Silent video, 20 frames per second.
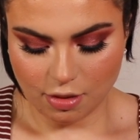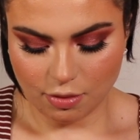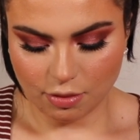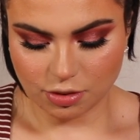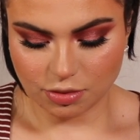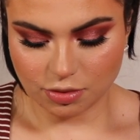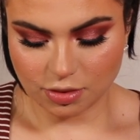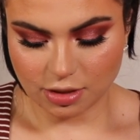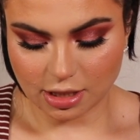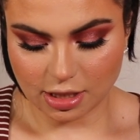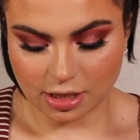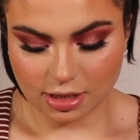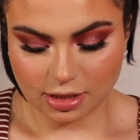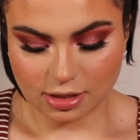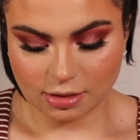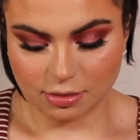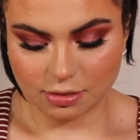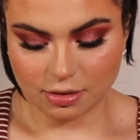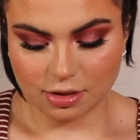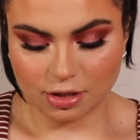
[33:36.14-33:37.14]
Which one's
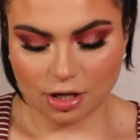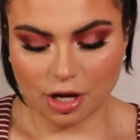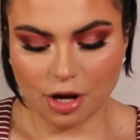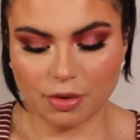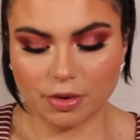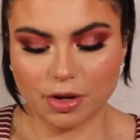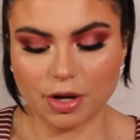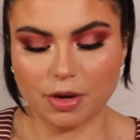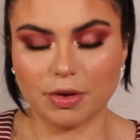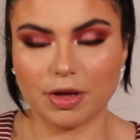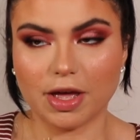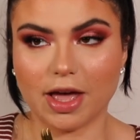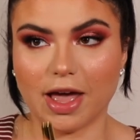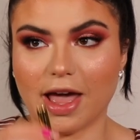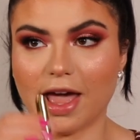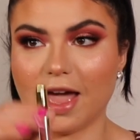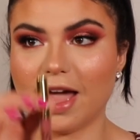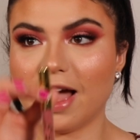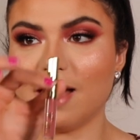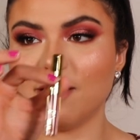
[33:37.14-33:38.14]
this? Coco
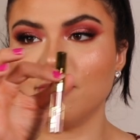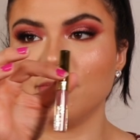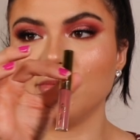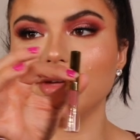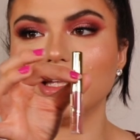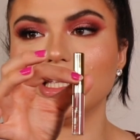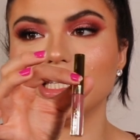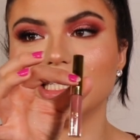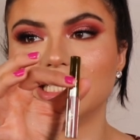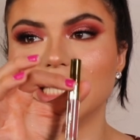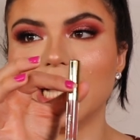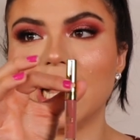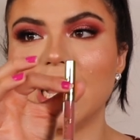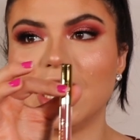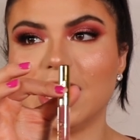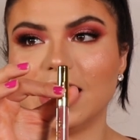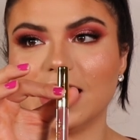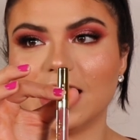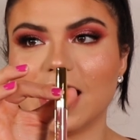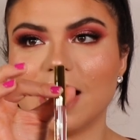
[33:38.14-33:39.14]
K. I'm
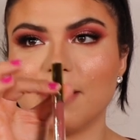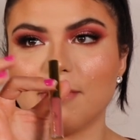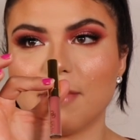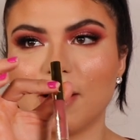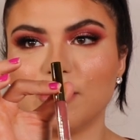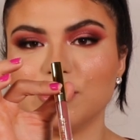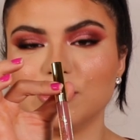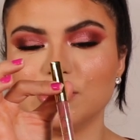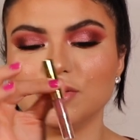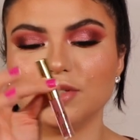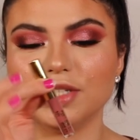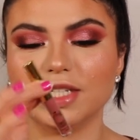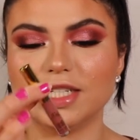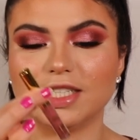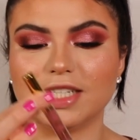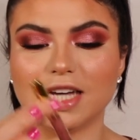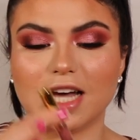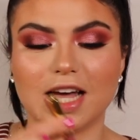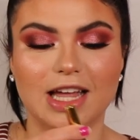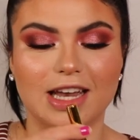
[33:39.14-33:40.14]
done. I'm absolutely
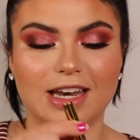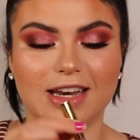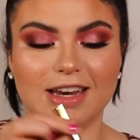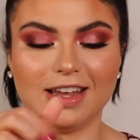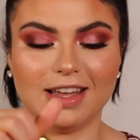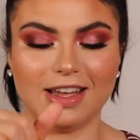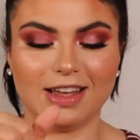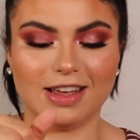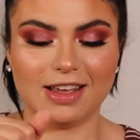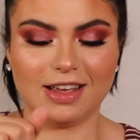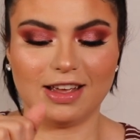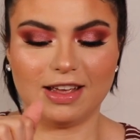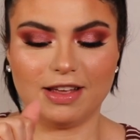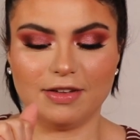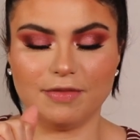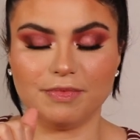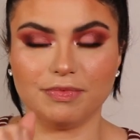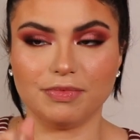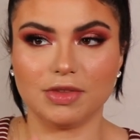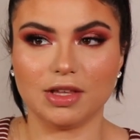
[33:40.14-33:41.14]
done.
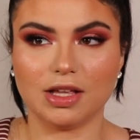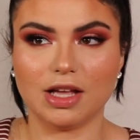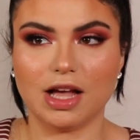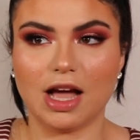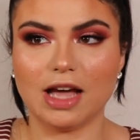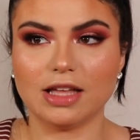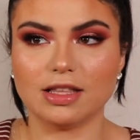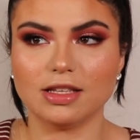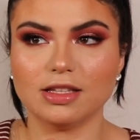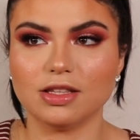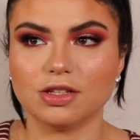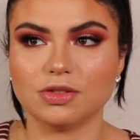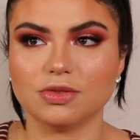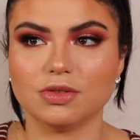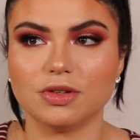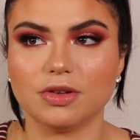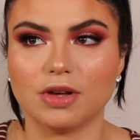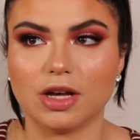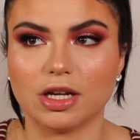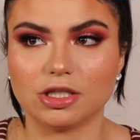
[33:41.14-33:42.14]
I think this
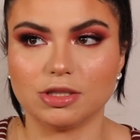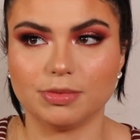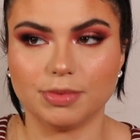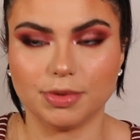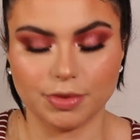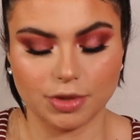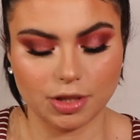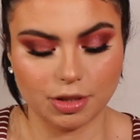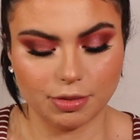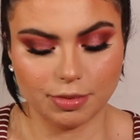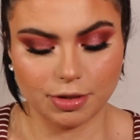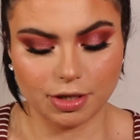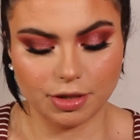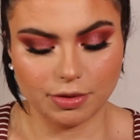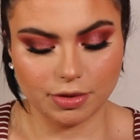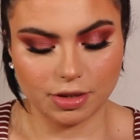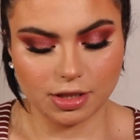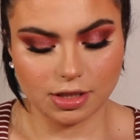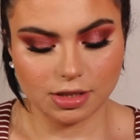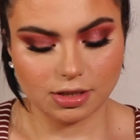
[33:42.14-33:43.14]
one will actually be really pretty
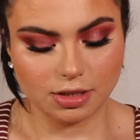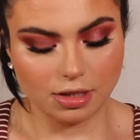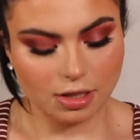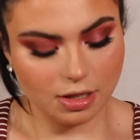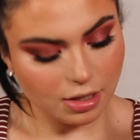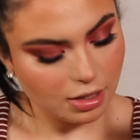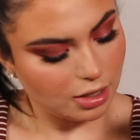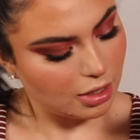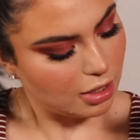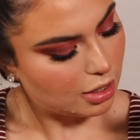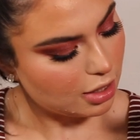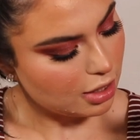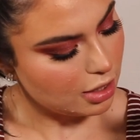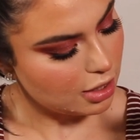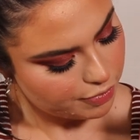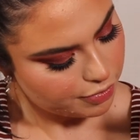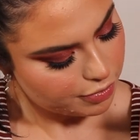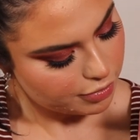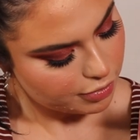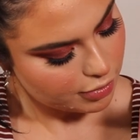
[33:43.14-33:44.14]
with this look.
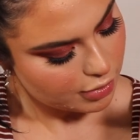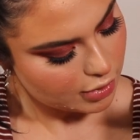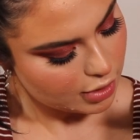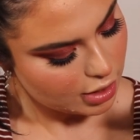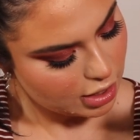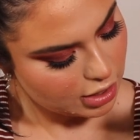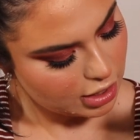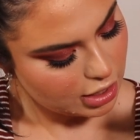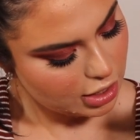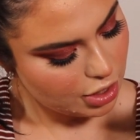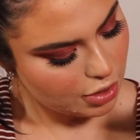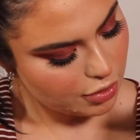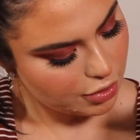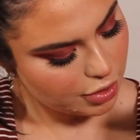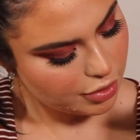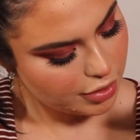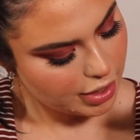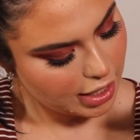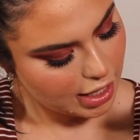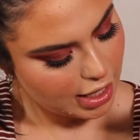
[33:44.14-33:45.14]
I think
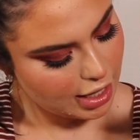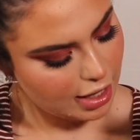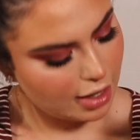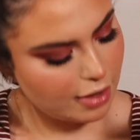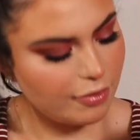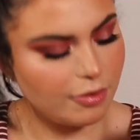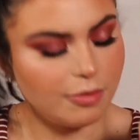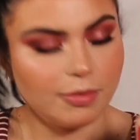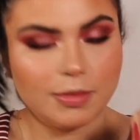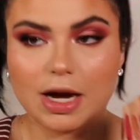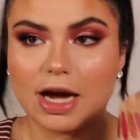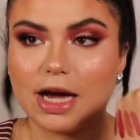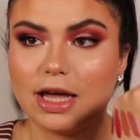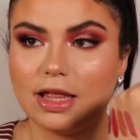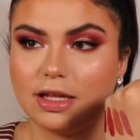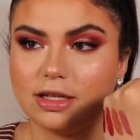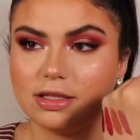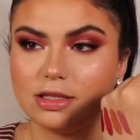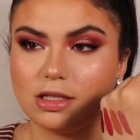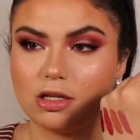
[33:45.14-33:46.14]
Coco K from
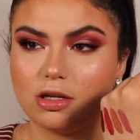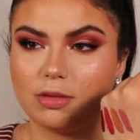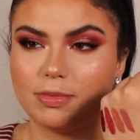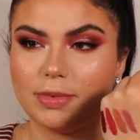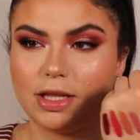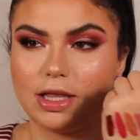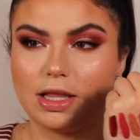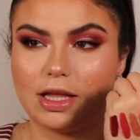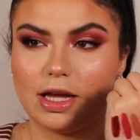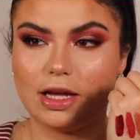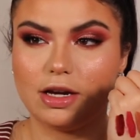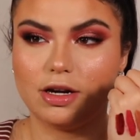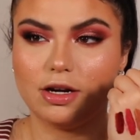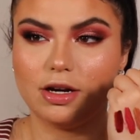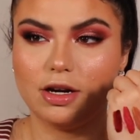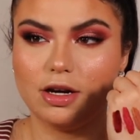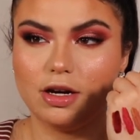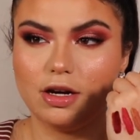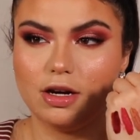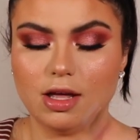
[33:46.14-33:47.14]
Kylie is a little bit
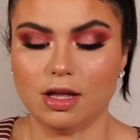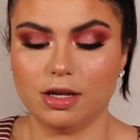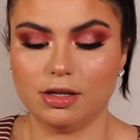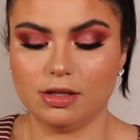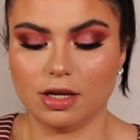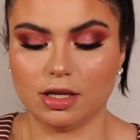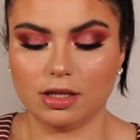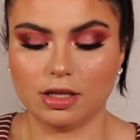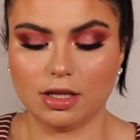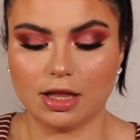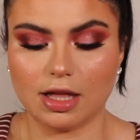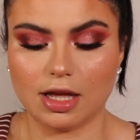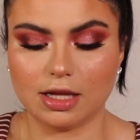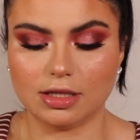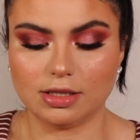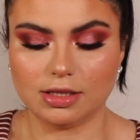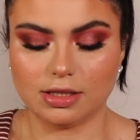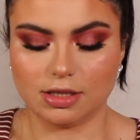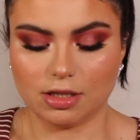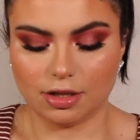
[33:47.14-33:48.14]
lighter.
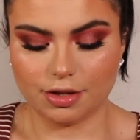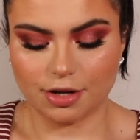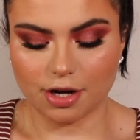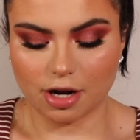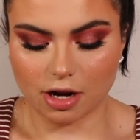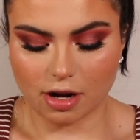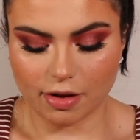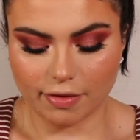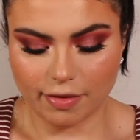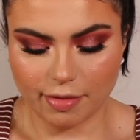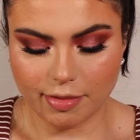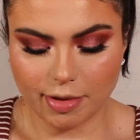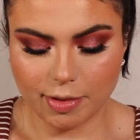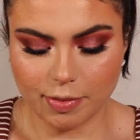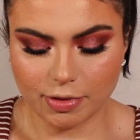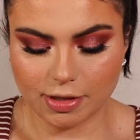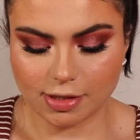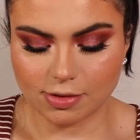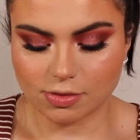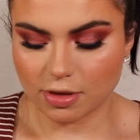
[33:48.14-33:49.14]
Nonetheless, still a knockoff. I'm gonna
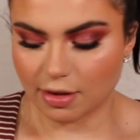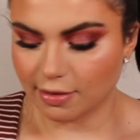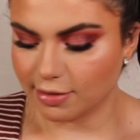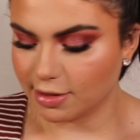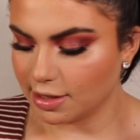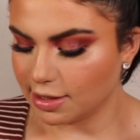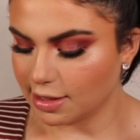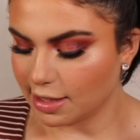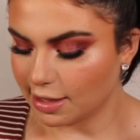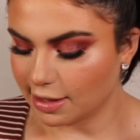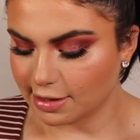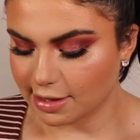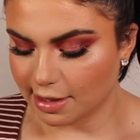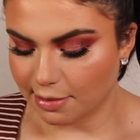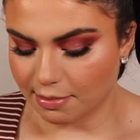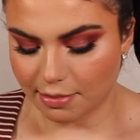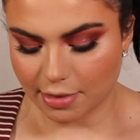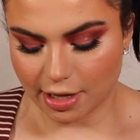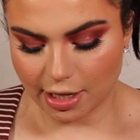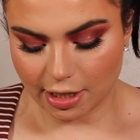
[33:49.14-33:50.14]
put this one off to the side because
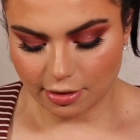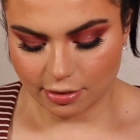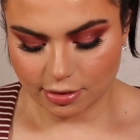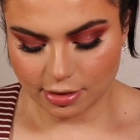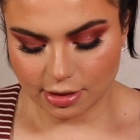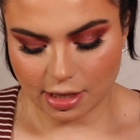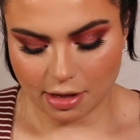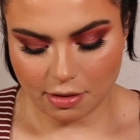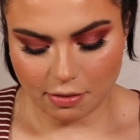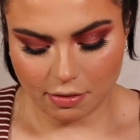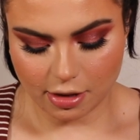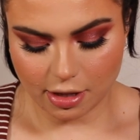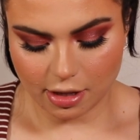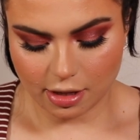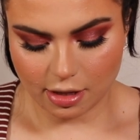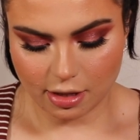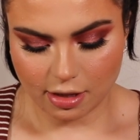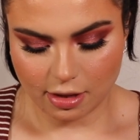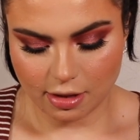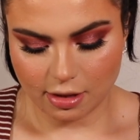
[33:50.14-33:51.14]
I might use that
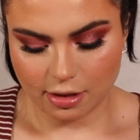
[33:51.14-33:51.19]
one.